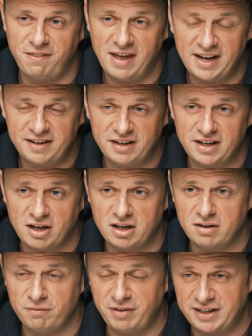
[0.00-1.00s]
that
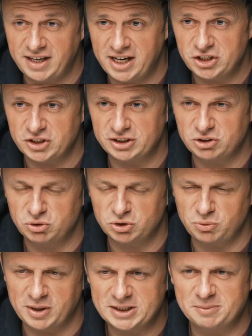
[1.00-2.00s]
vacation
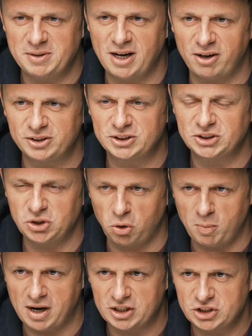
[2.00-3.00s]
stressed me out
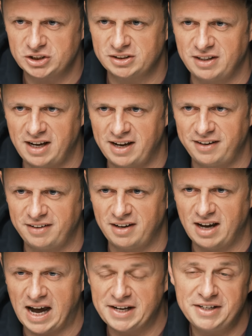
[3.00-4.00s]
so much that
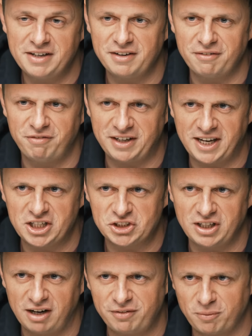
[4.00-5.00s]
I needed a
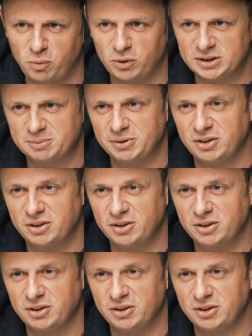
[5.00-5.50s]
vacation afterwards